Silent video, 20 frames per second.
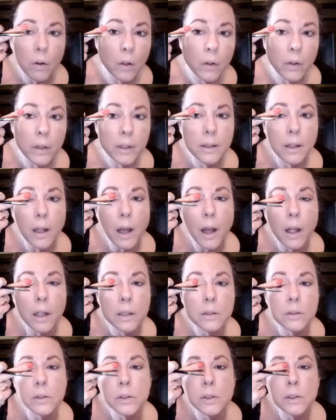go like
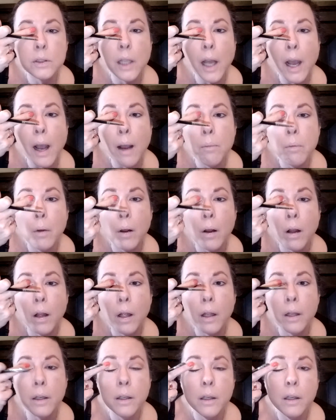that. Just tap
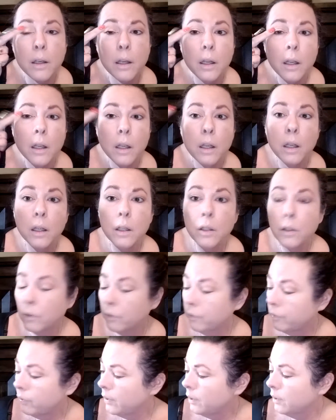on. Your
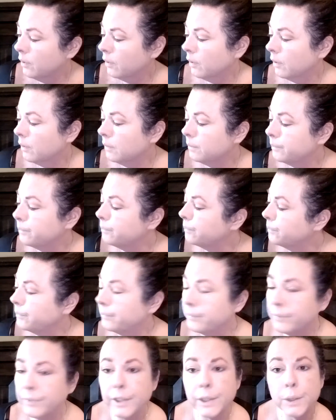finger
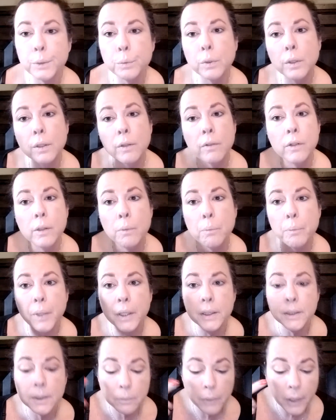is one of the
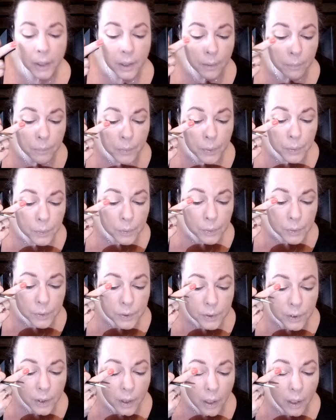best makeup
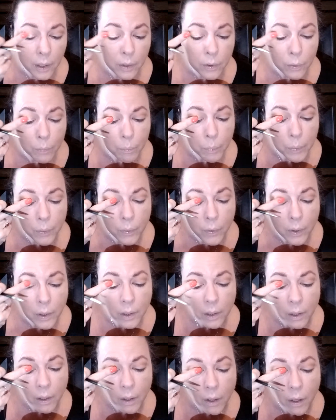tools in your beauty
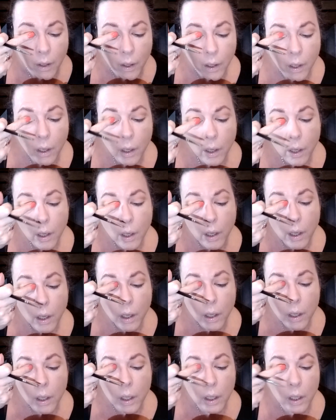kit.
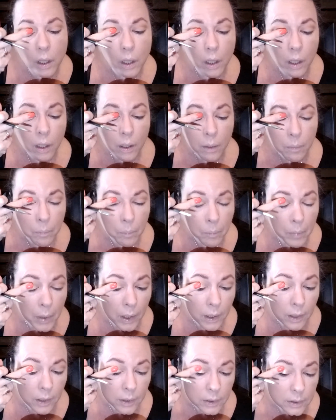It
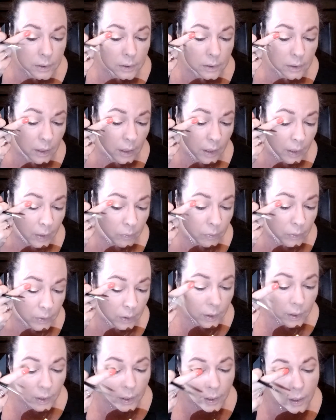makes
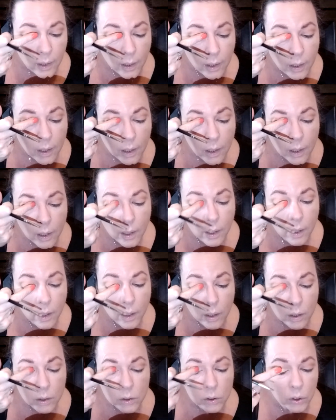everything
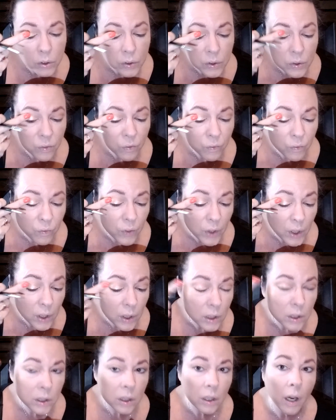just
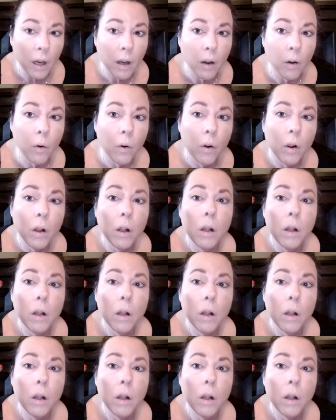finish out